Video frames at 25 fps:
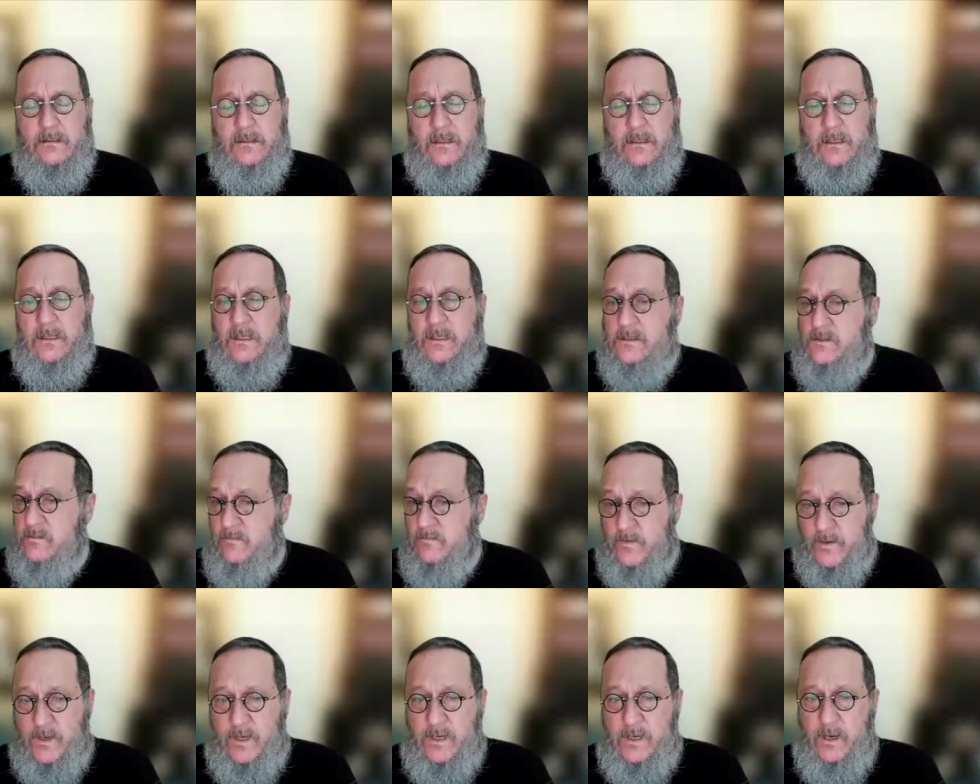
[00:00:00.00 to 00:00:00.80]
uh, he's a
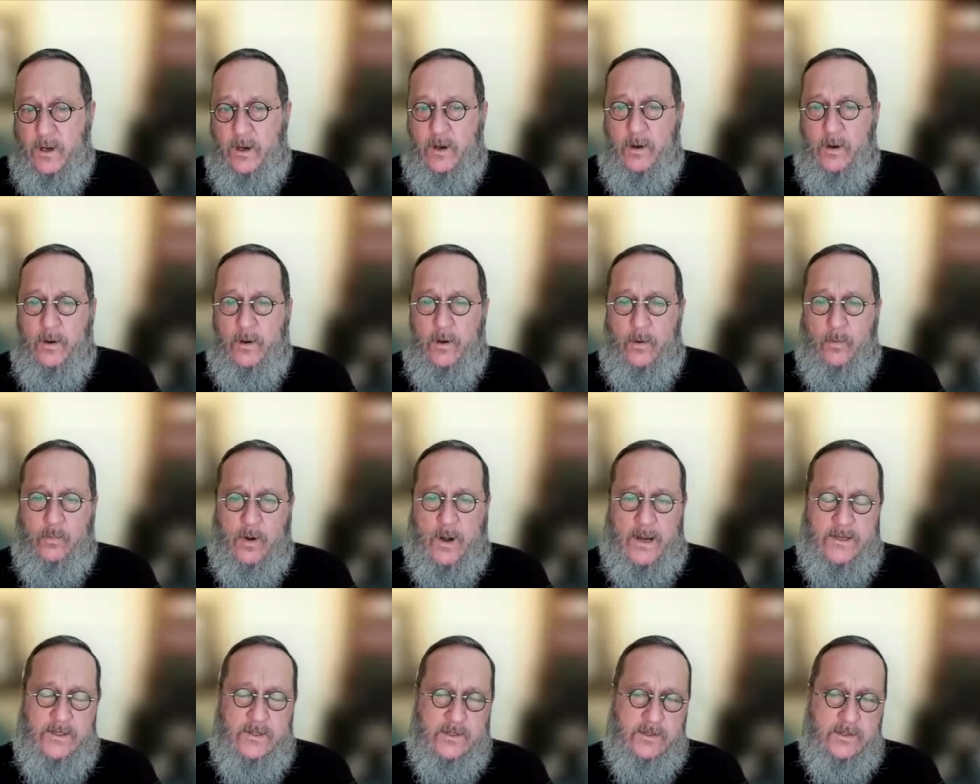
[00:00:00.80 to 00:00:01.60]
very
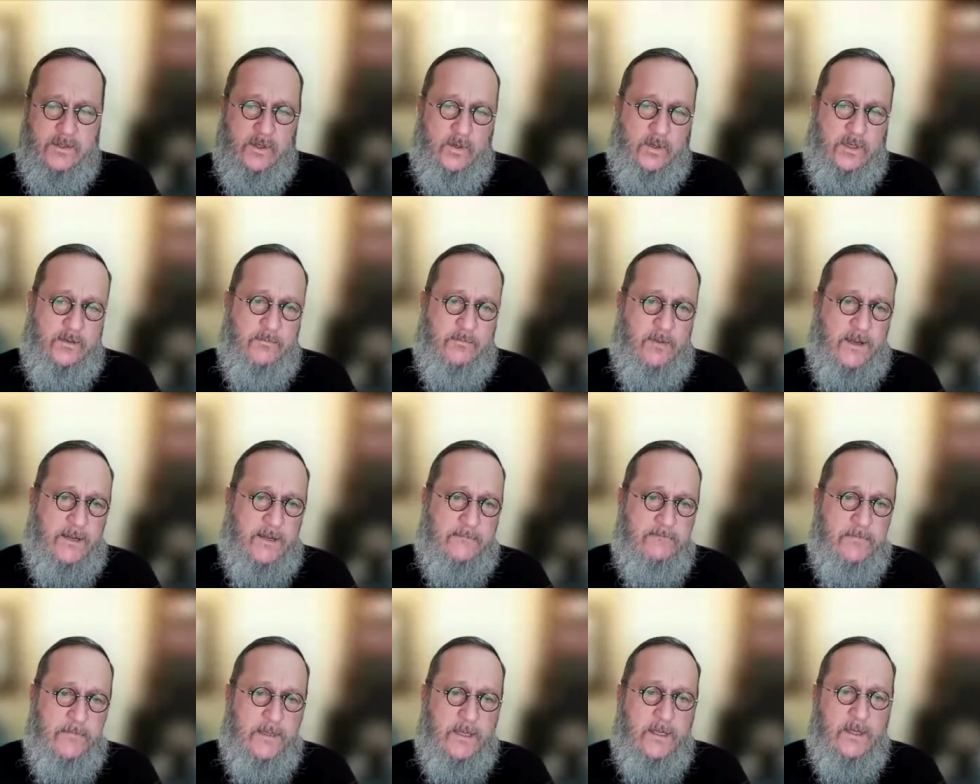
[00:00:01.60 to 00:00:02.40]
righteous, holy
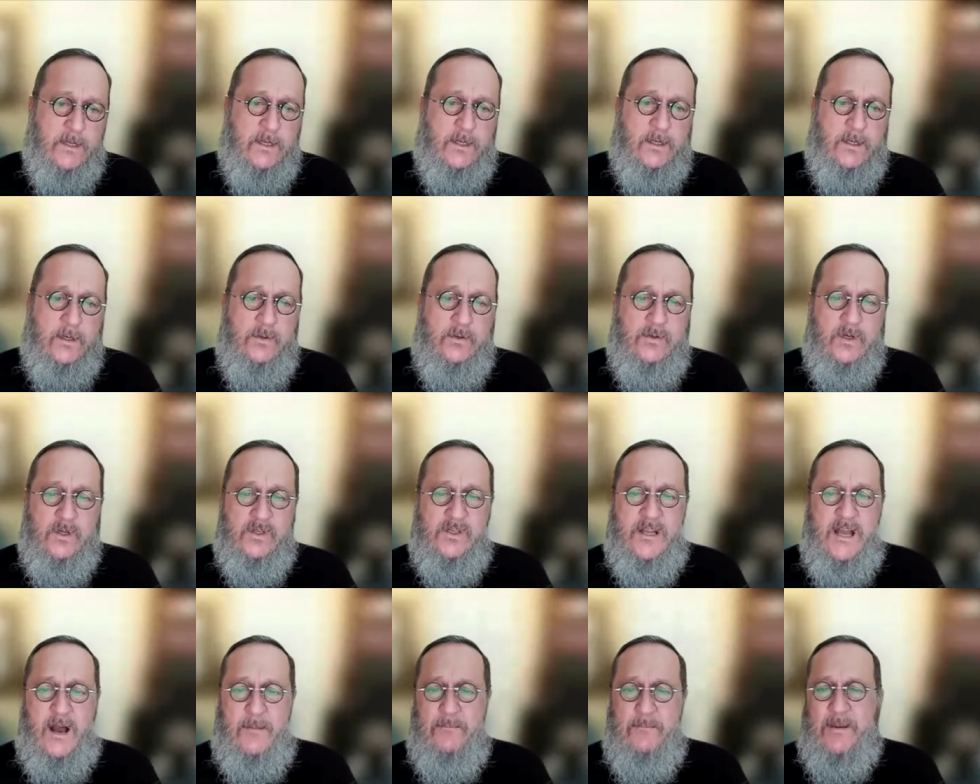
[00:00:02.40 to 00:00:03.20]
man who
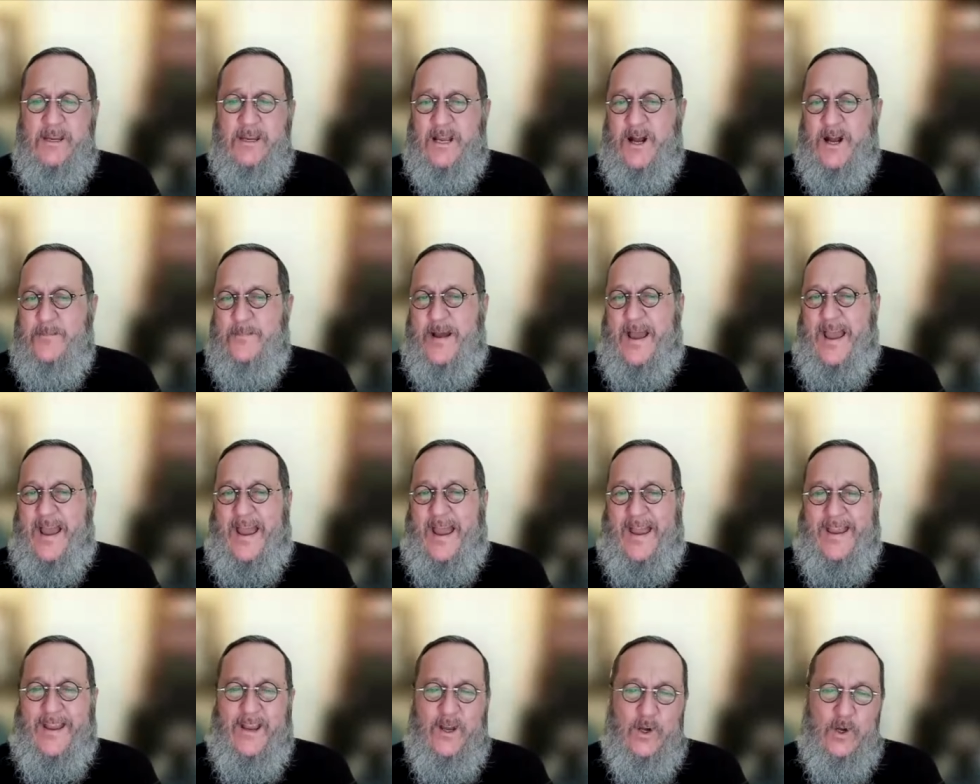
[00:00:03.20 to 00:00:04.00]
does not become
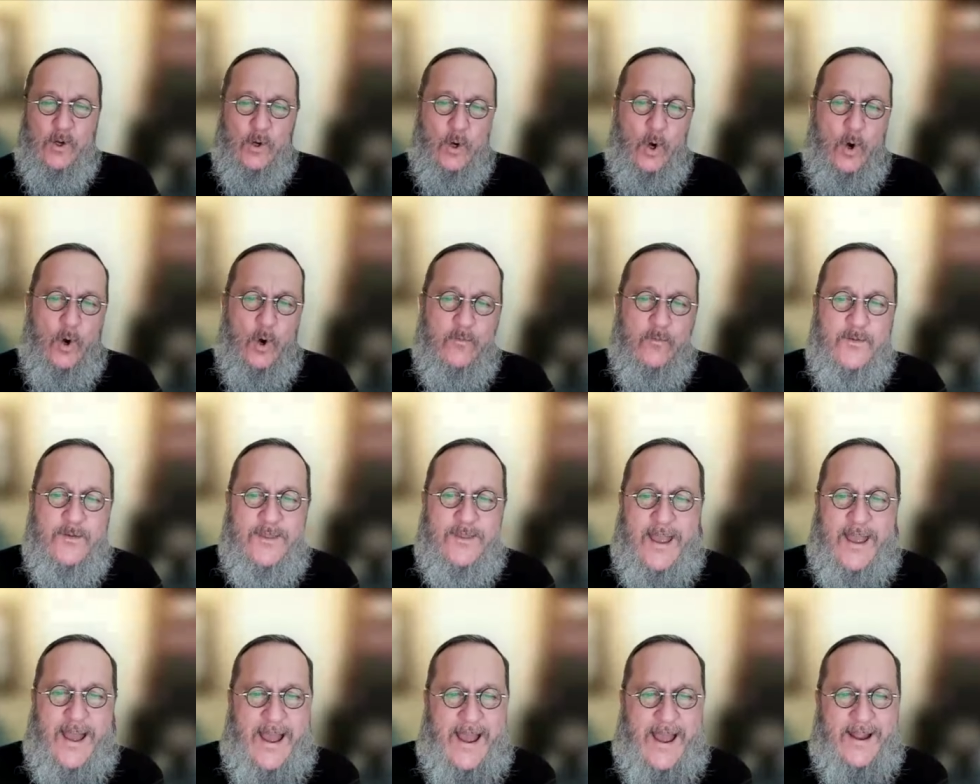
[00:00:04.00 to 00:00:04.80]
anger over
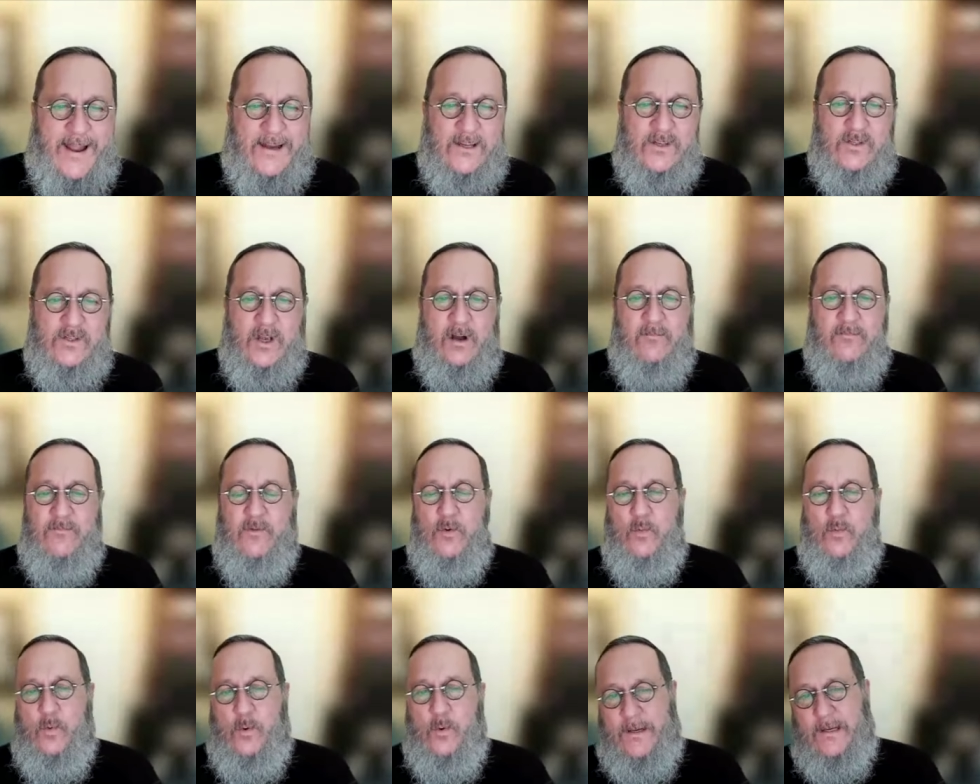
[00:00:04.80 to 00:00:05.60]
the acts of
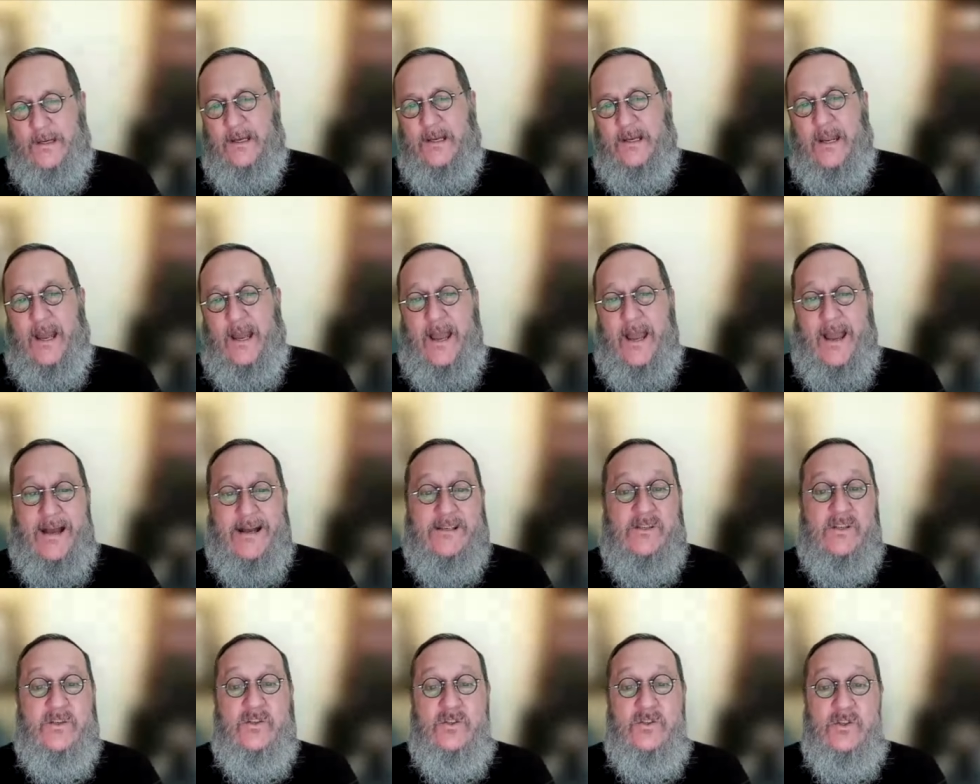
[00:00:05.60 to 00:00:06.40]
the wicked
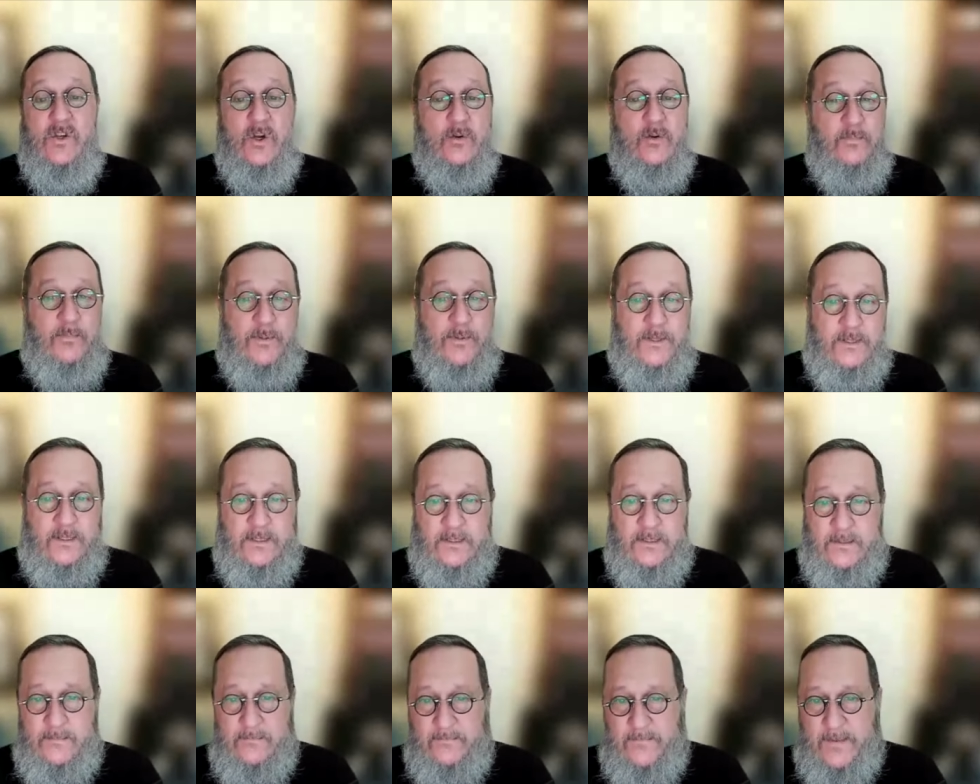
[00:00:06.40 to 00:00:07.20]
as a
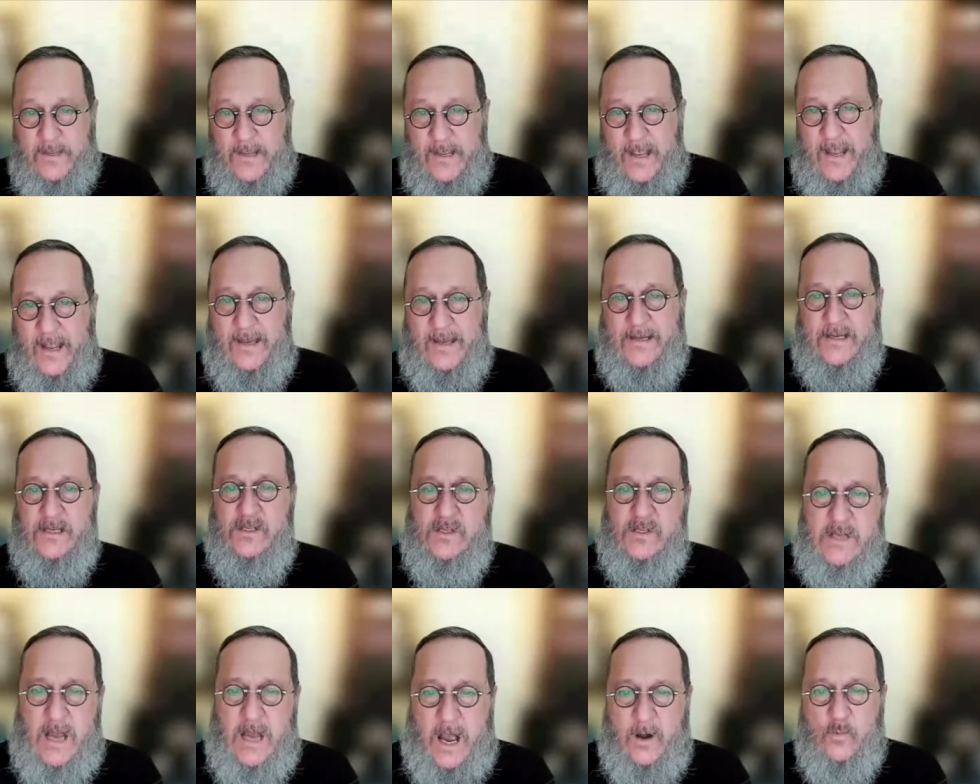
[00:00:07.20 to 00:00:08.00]
serpent and
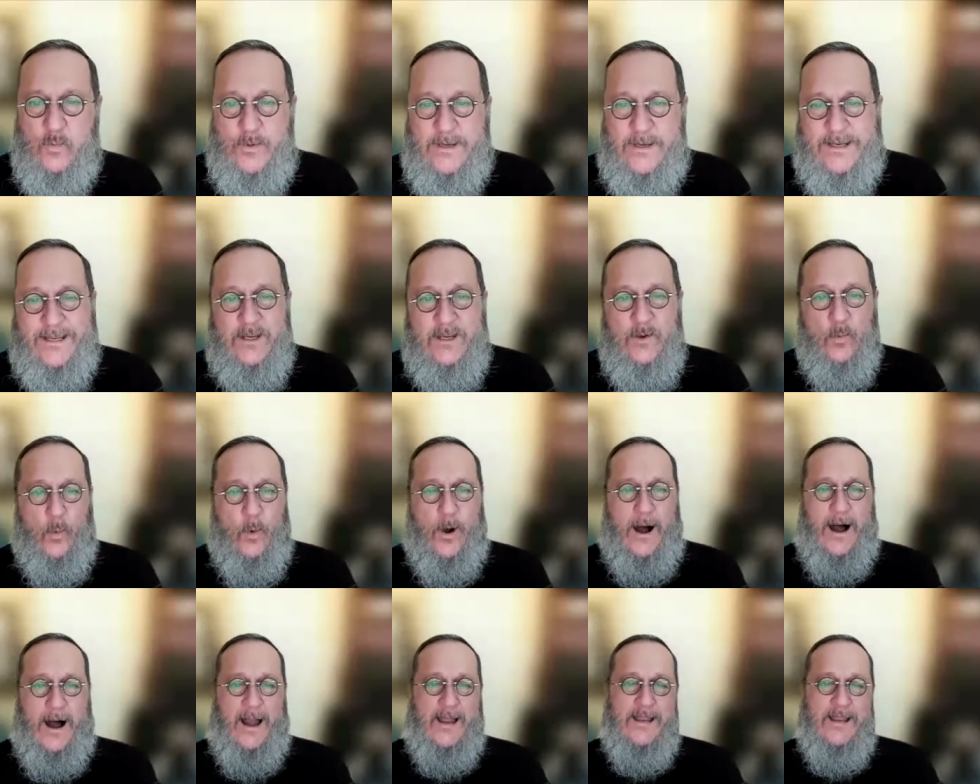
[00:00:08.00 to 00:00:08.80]
is not really
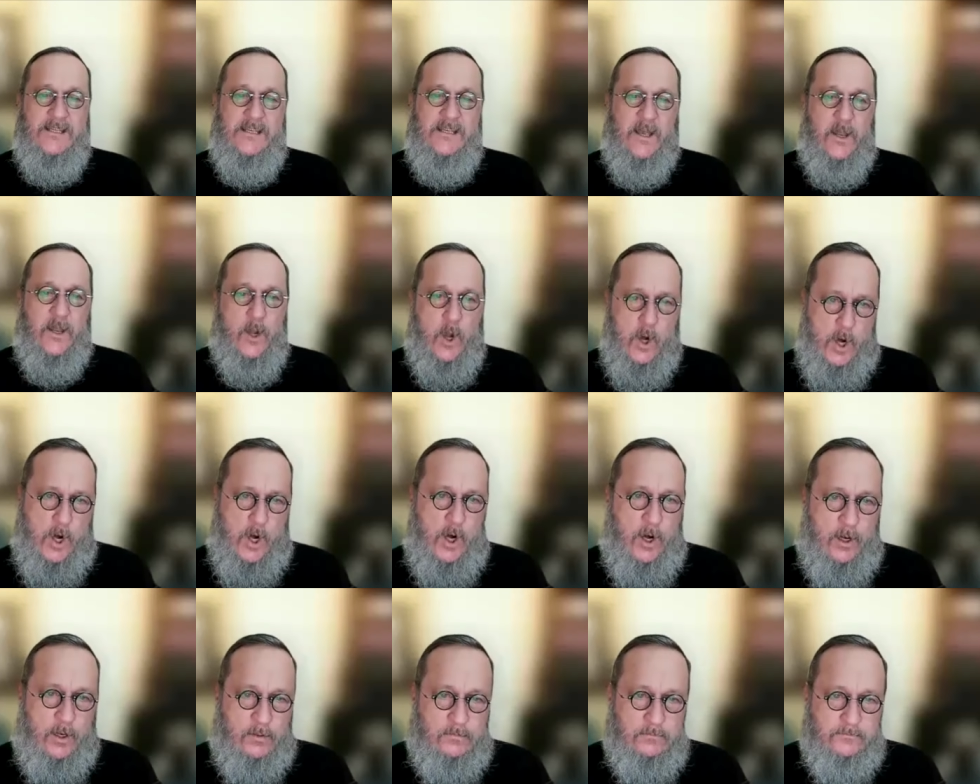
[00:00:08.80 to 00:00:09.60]
wise at
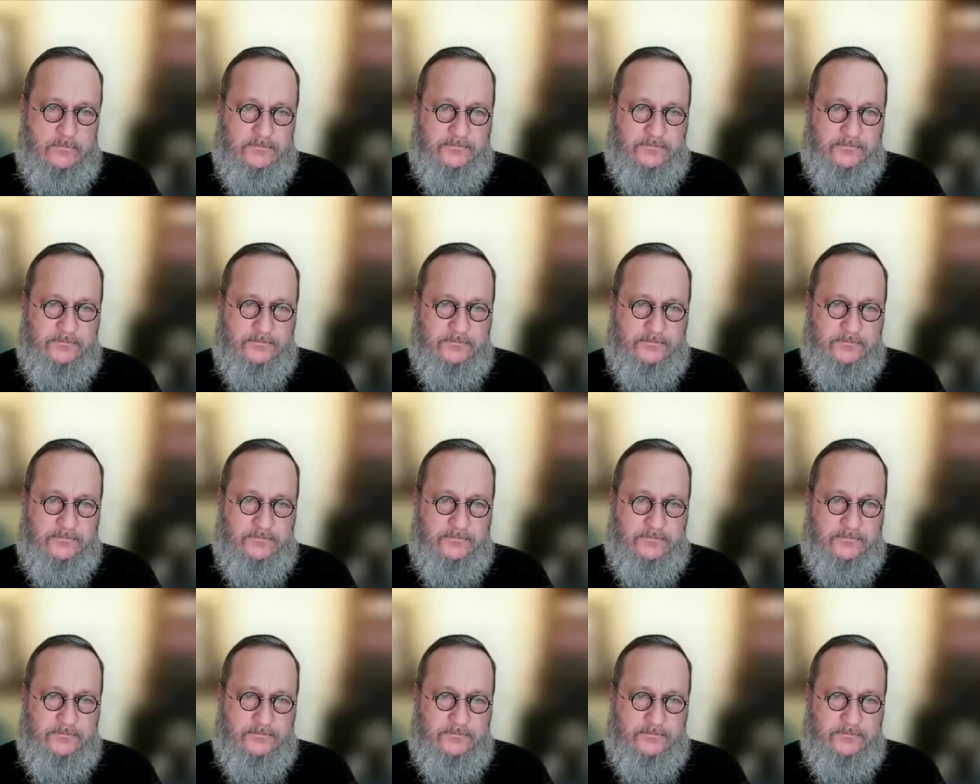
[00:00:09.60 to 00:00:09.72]
all.